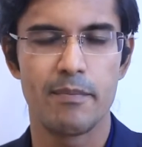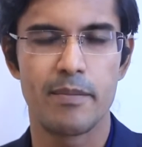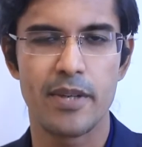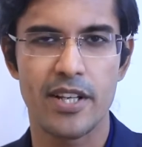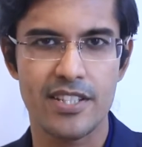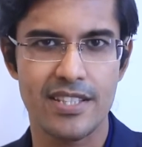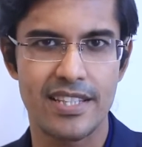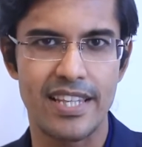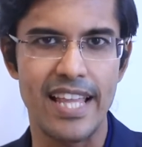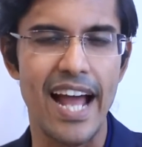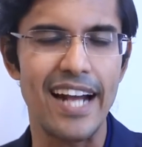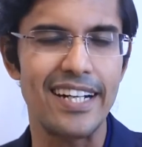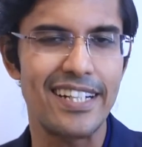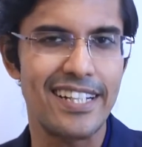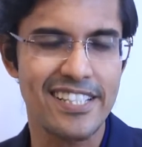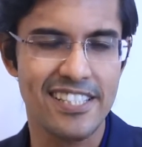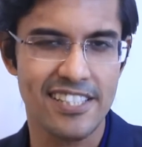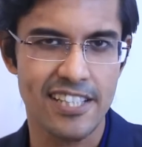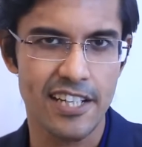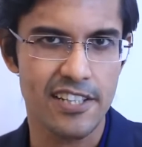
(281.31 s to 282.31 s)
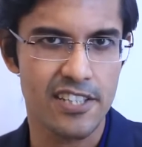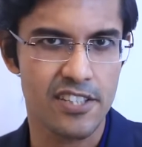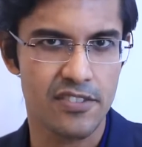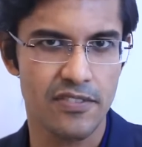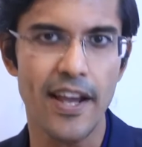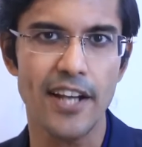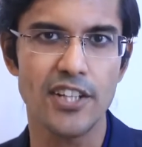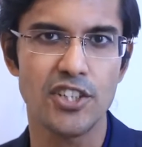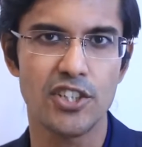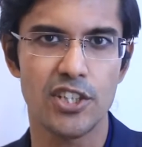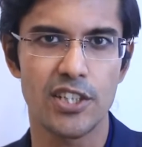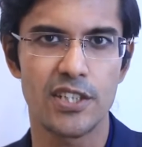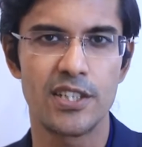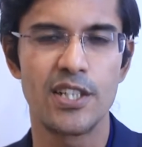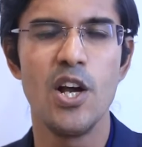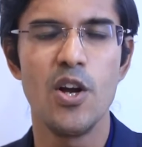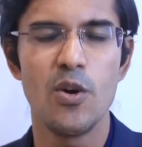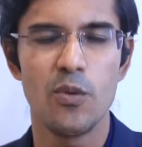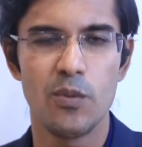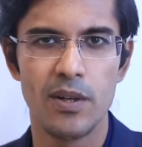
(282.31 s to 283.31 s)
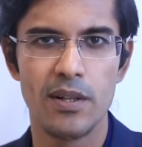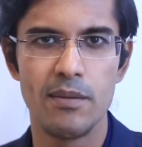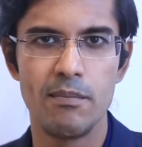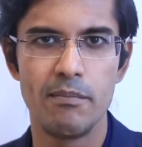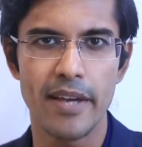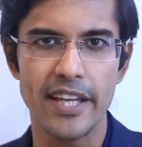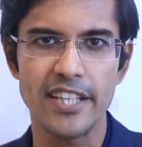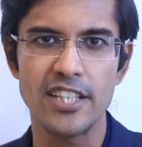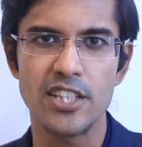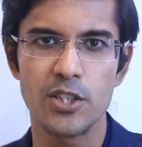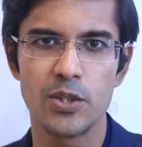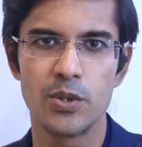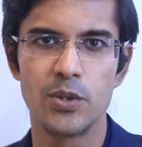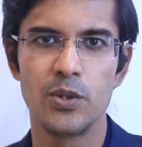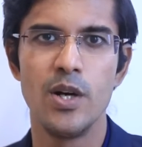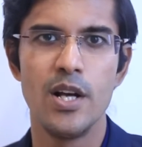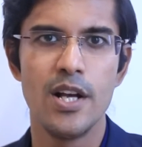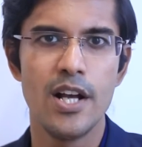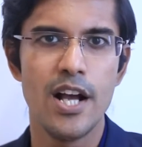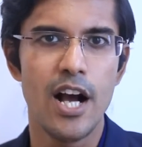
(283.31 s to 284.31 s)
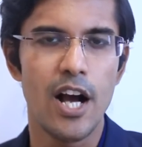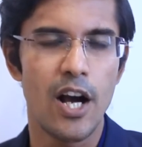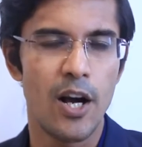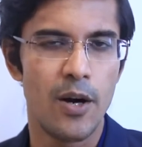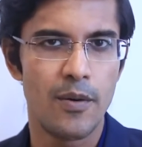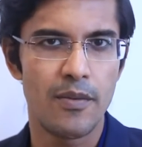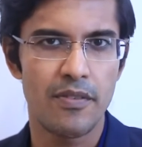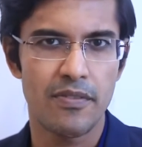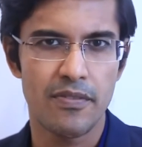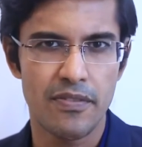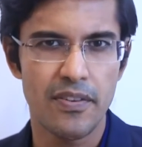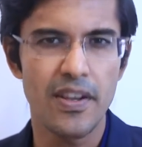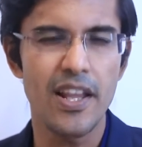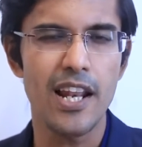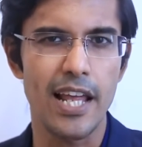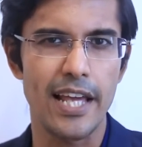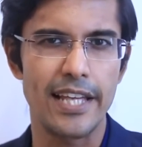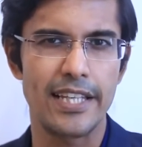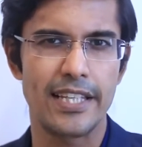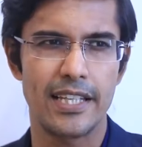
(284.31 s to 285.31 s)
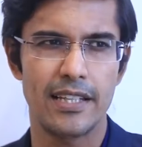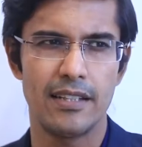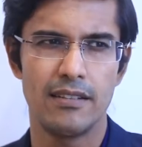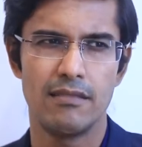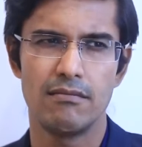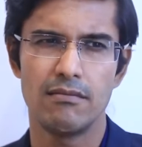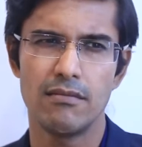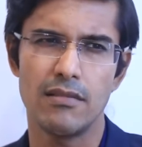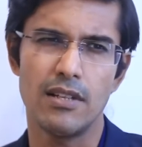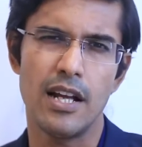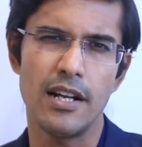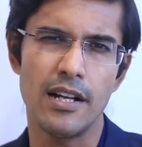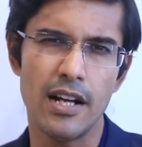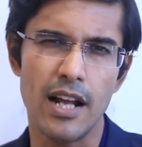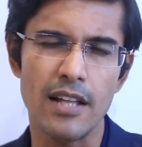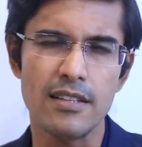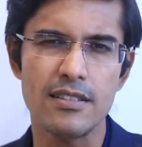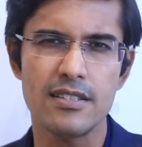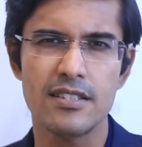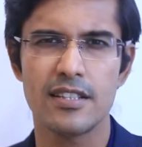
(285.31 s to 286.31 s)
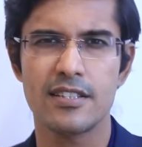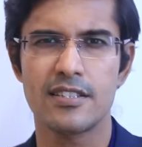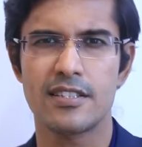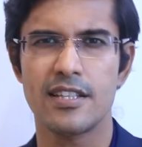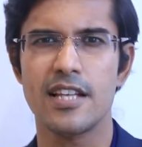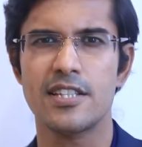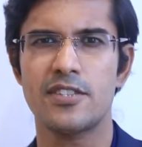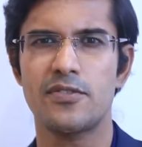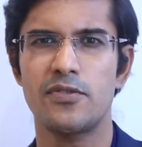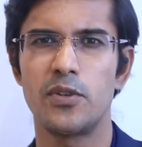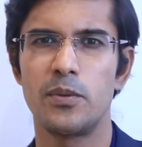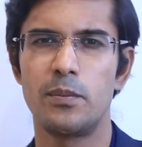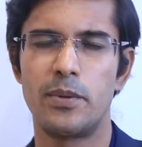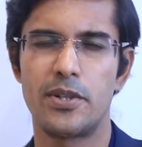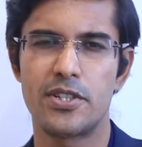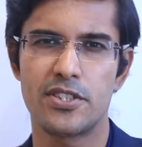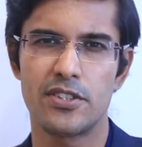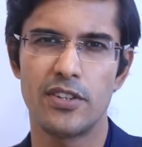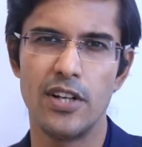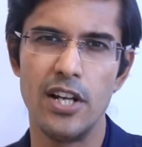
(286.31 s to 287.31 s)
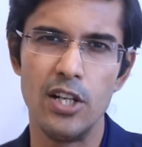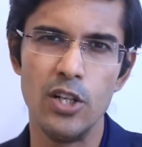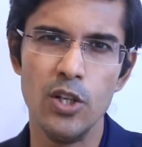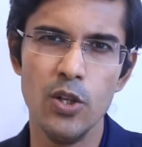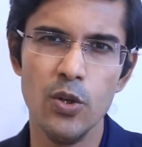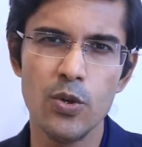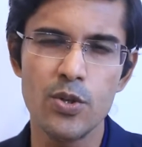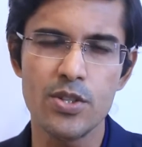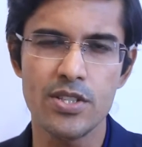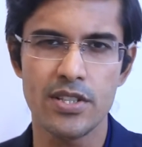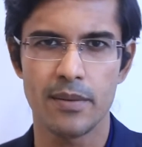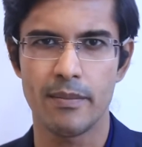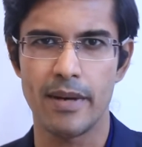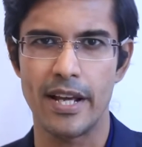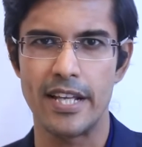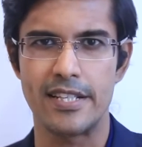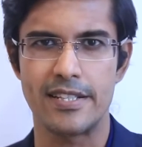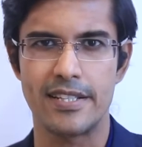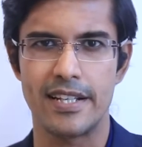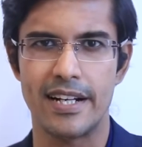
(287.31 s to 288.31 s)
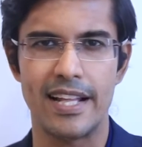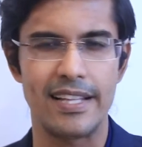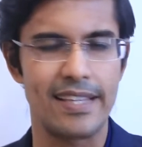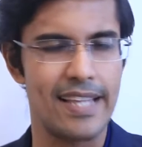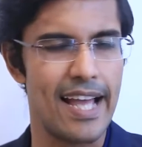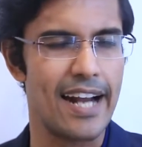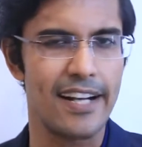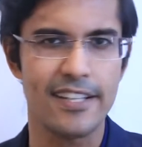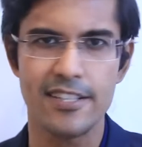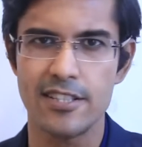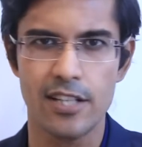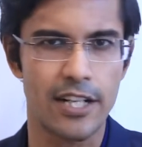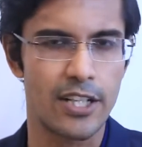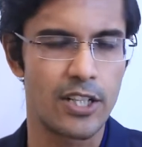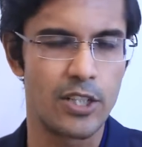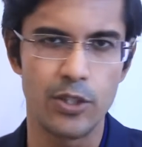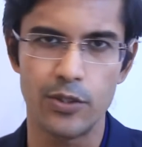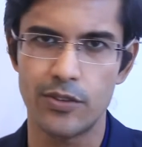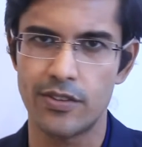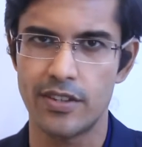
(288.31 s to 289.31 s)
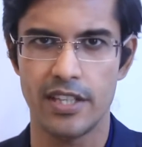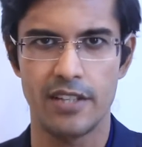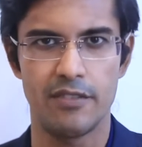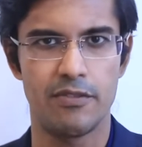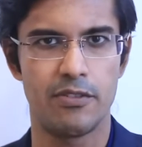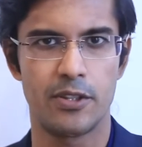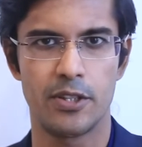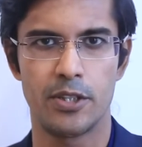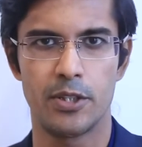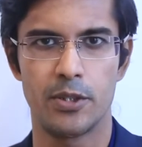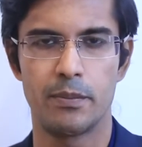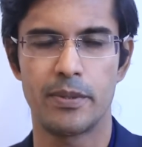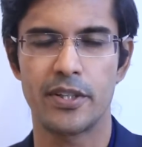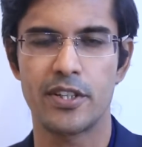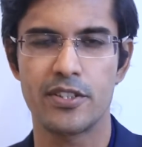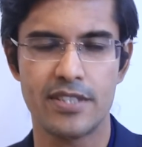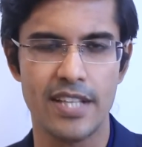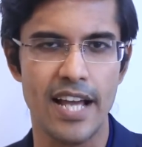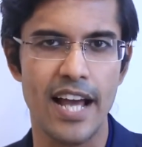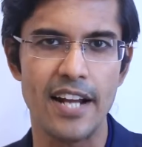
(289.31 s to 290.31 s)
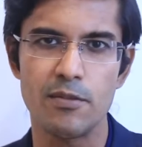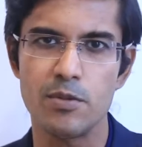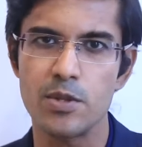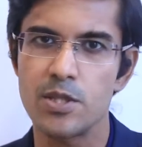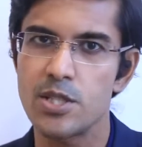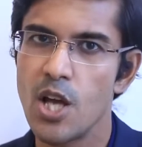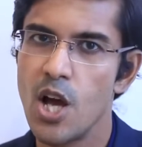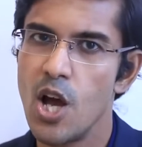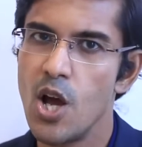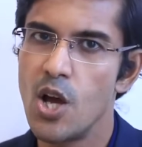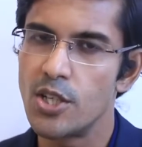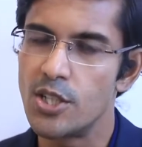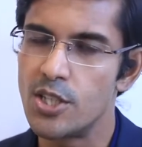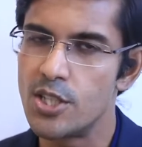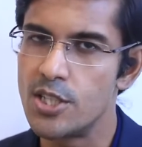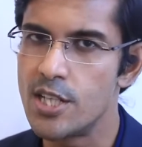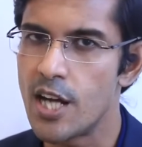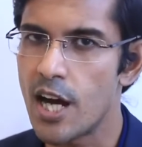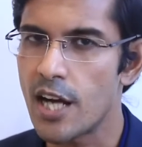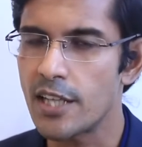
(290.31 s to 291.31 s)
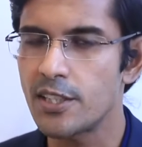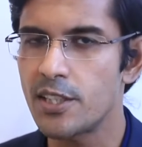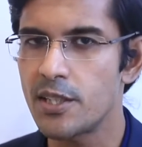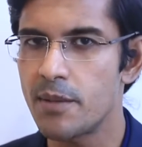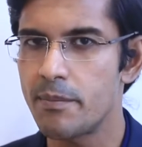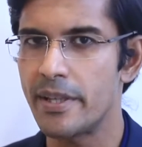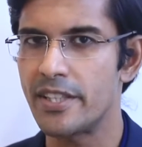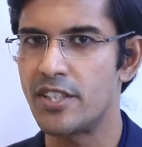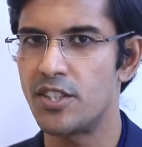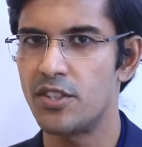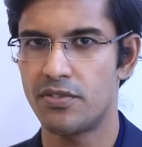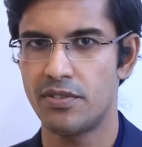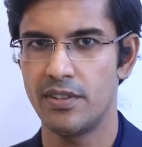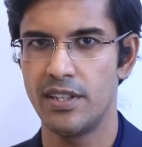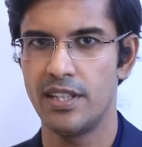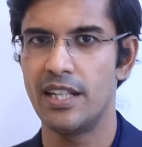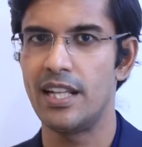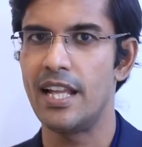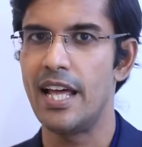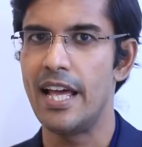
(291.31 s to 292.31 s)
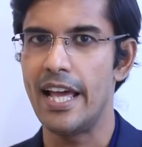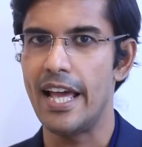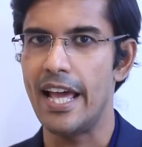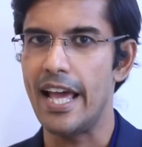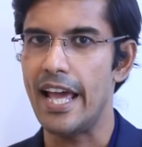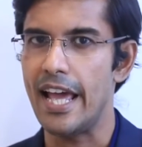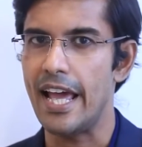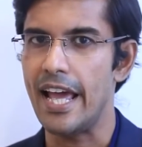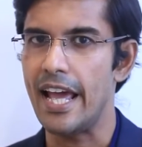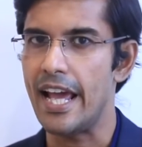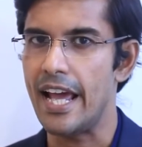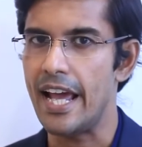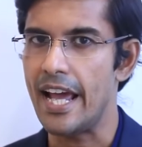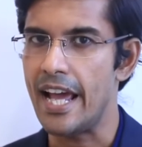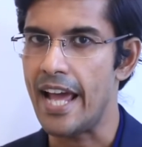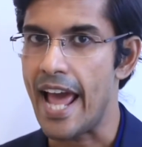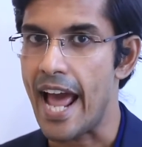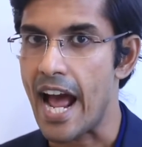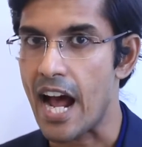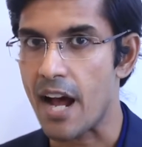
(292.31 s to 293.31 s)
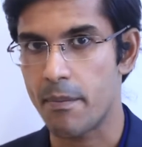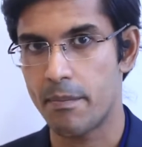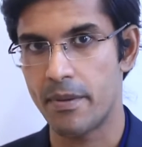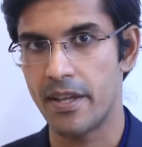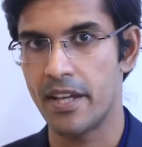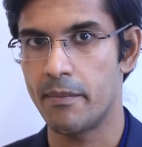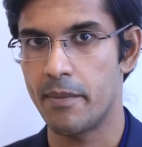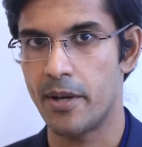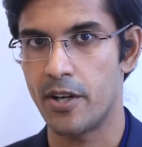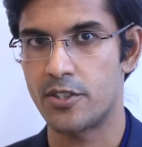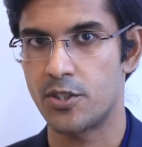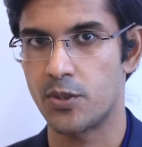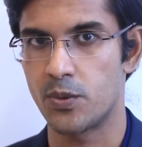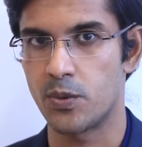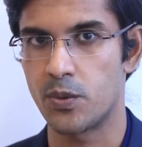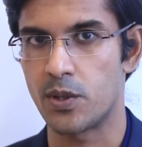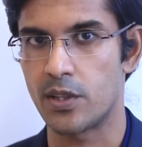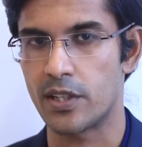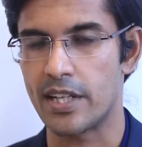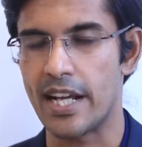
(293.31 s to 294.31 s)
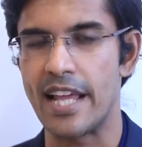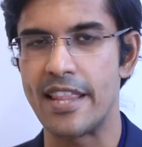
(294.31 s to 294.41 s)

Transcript: because that dissatisfaction will make you uh, feel like an unsuccessful person, a loser mindset, and that is not a good thing for you, because that was not going to make you feel happy about your work.